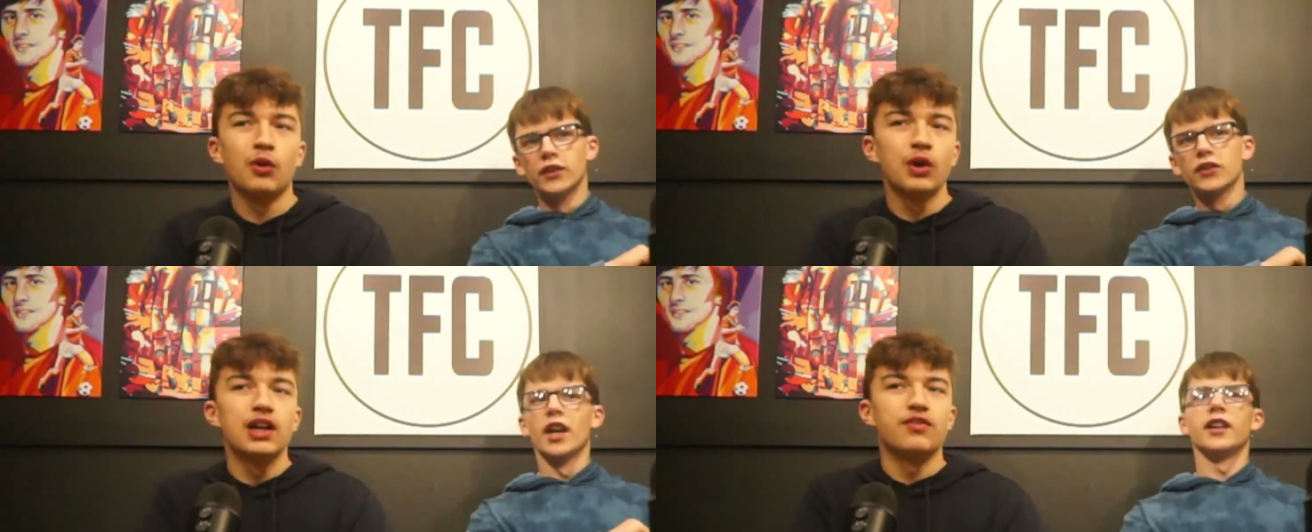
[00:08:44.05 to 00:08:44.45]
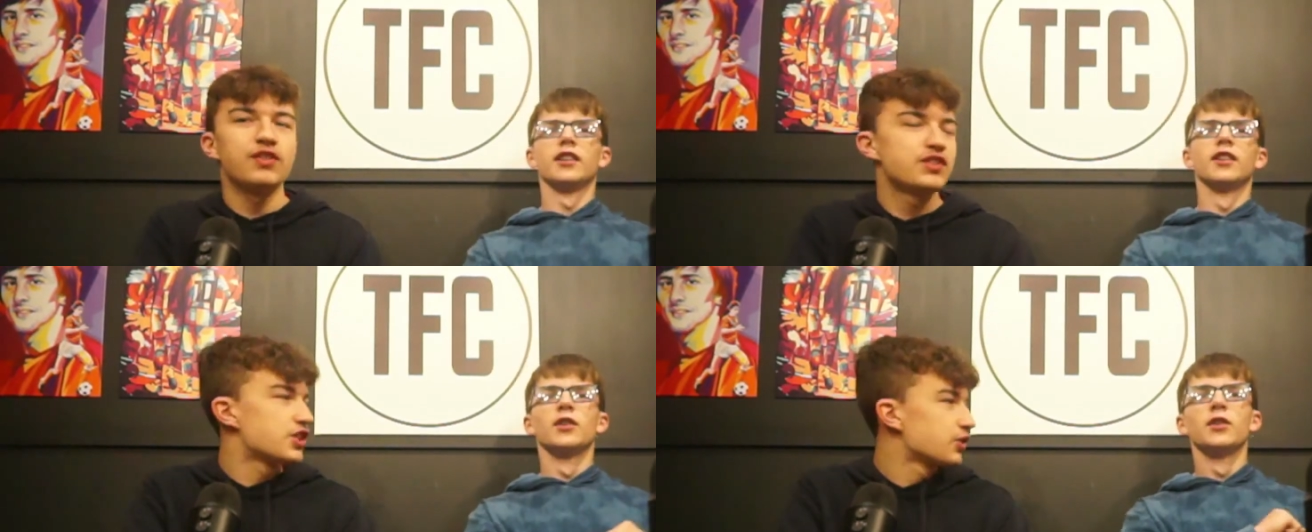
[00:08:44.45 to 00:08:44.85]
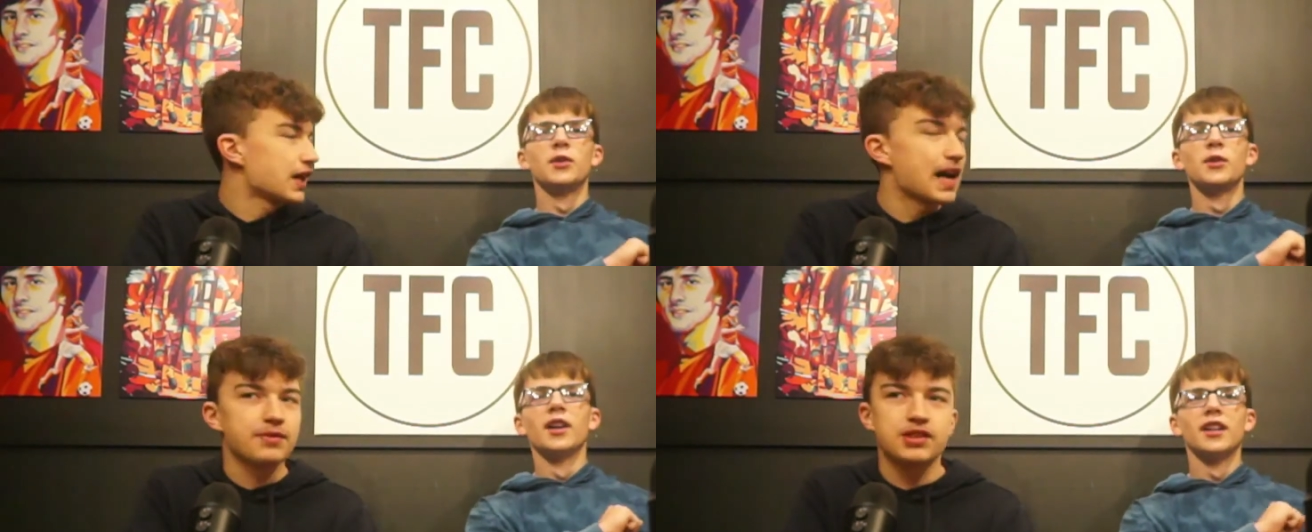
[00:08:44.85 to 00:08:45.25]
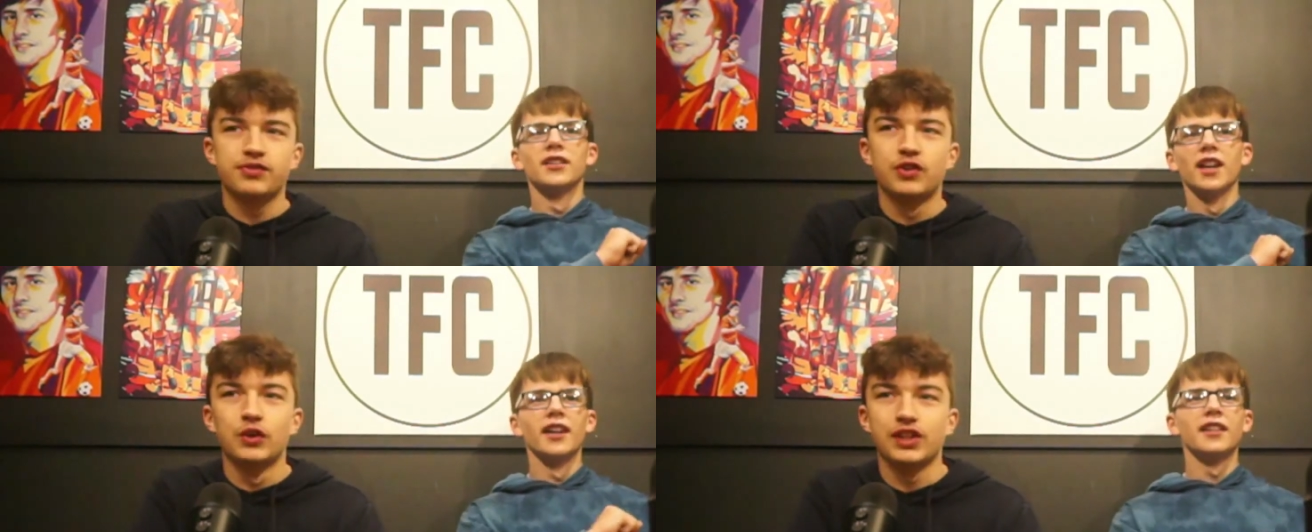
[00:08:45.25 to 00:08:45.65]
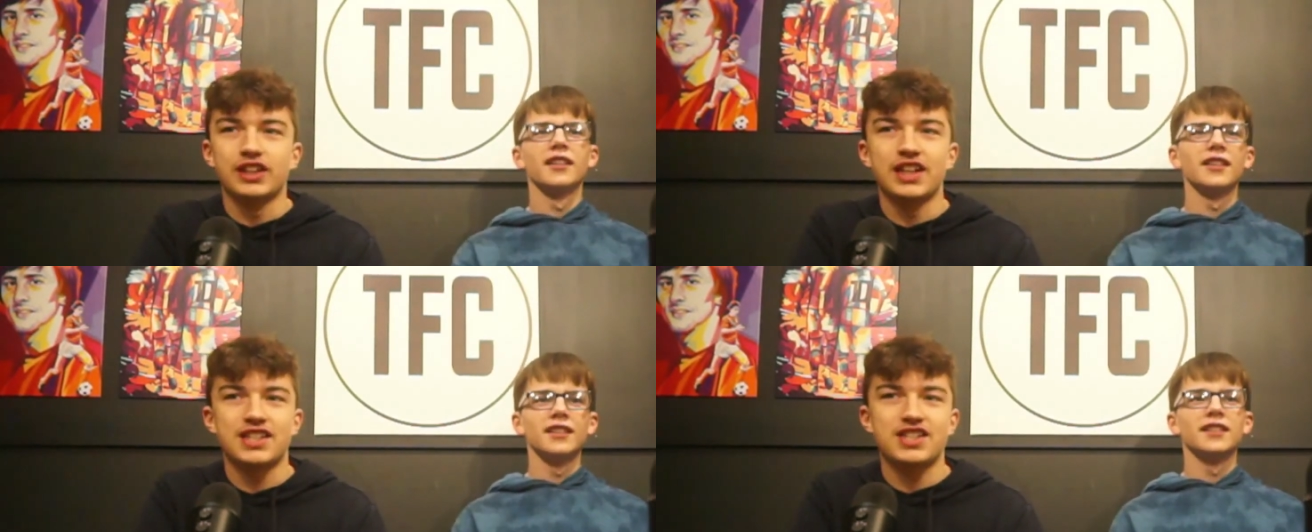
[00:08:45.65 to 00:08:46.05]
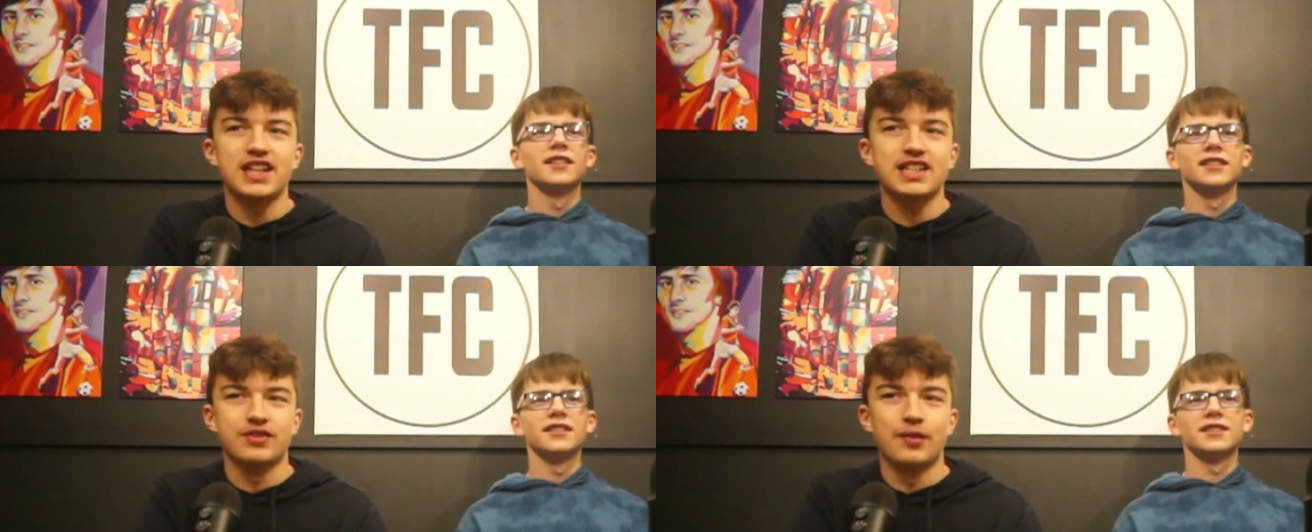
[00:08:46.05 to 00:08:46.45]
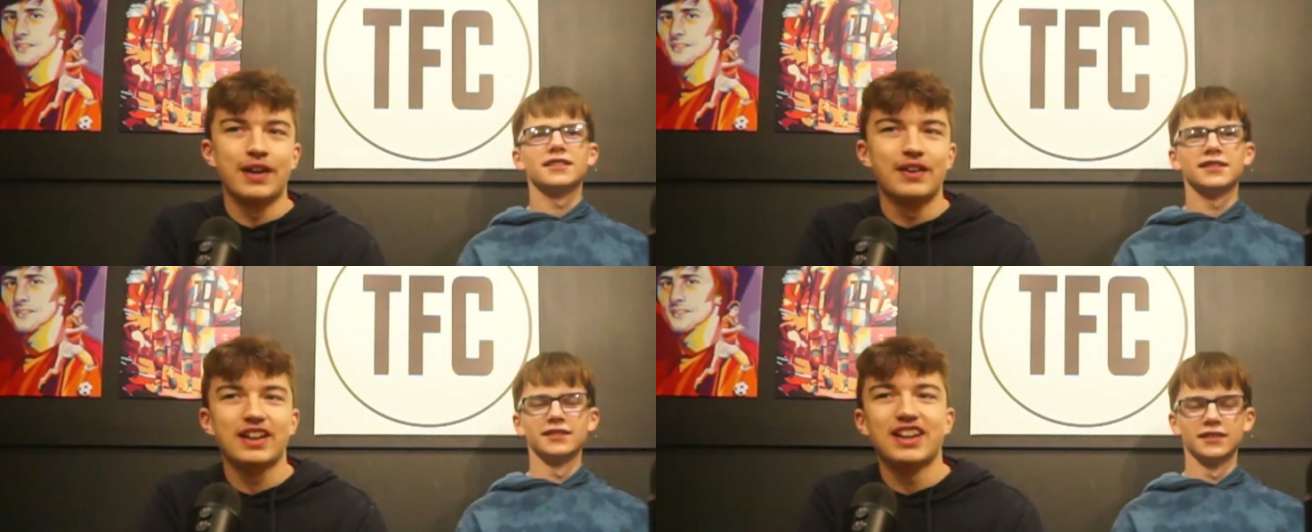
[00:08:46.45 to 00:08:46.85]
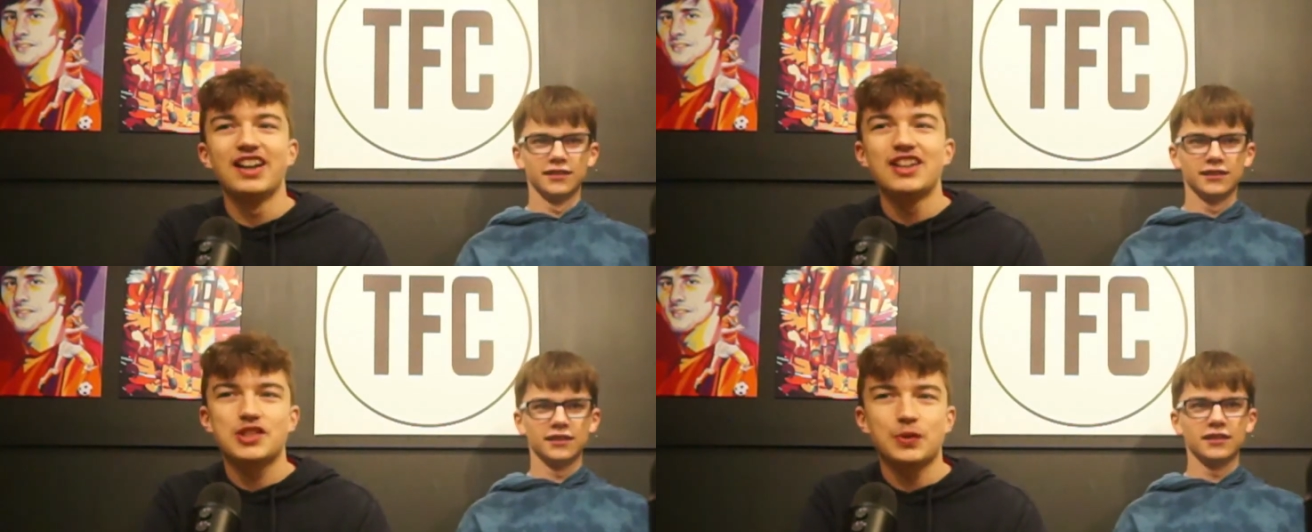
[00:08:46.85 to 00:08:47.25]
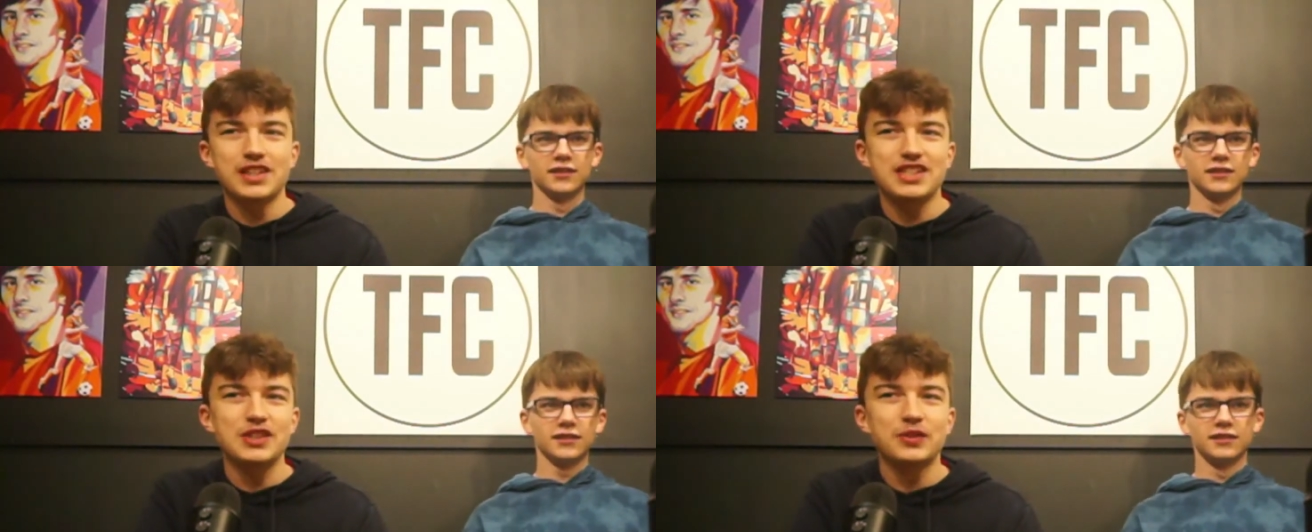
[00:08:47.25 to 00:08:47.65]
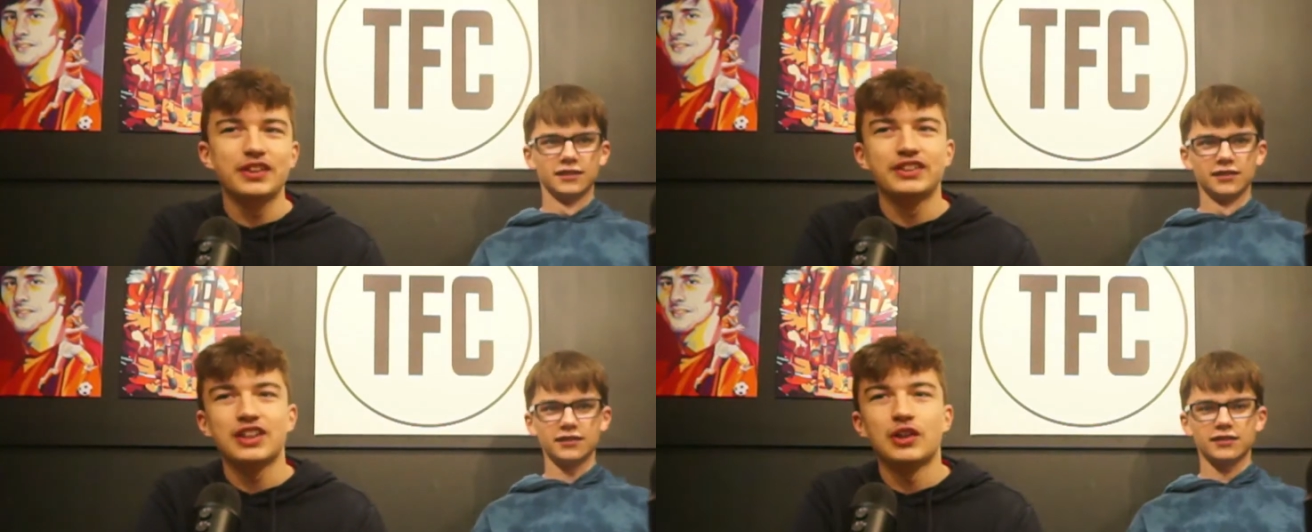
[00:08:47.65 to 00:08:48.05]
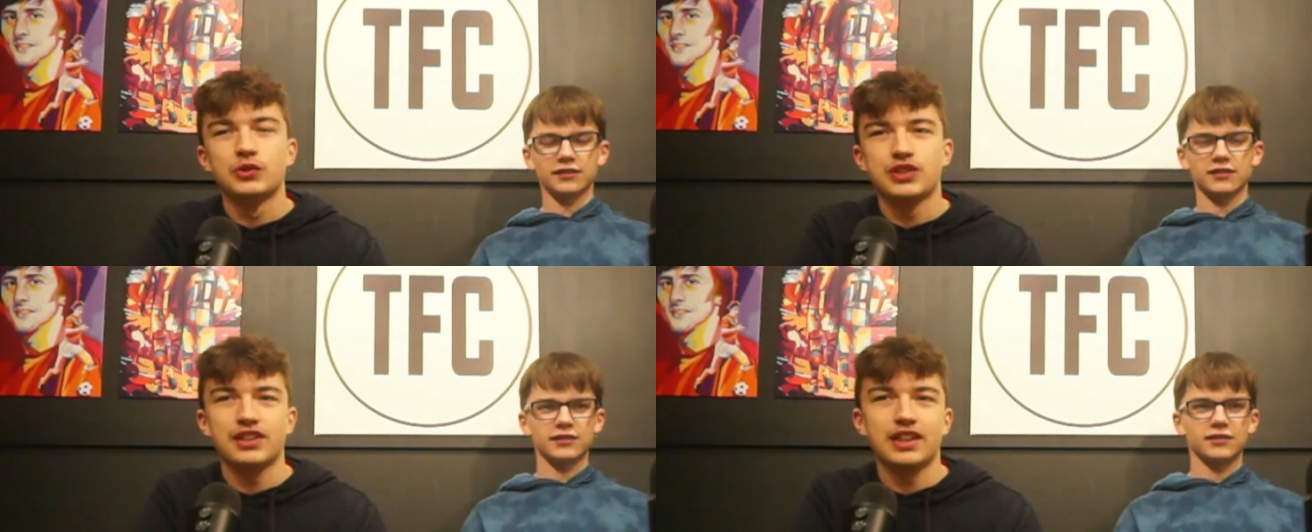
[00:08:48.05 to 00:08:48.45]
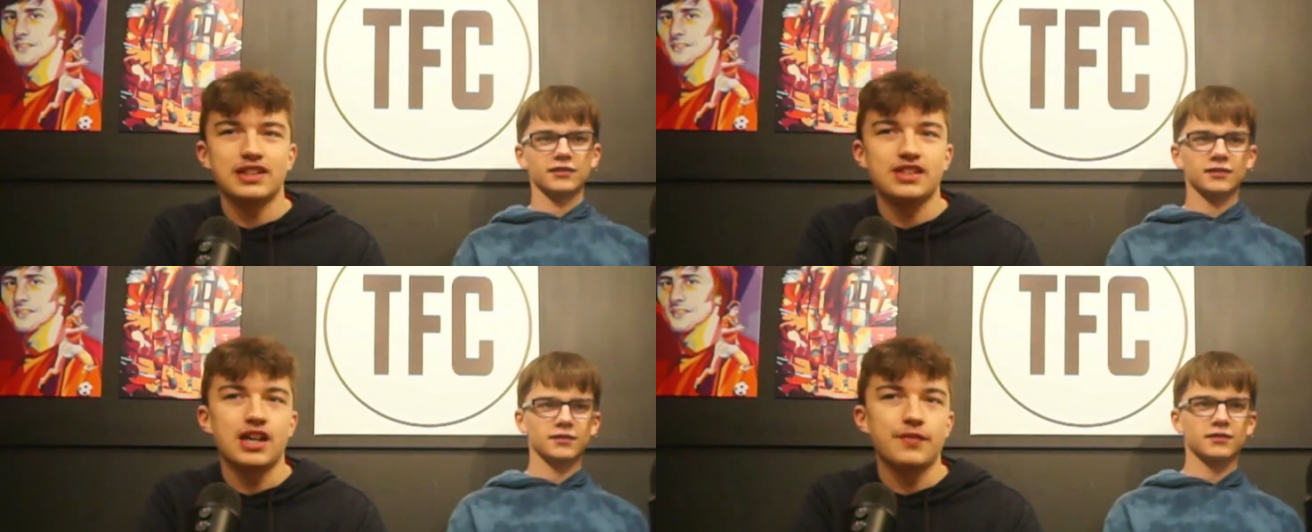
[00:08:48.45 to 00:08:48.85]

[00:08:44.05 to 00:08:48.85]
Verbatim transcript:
Speaker 1: 52 caps for the United States of America, 21 goals in that time.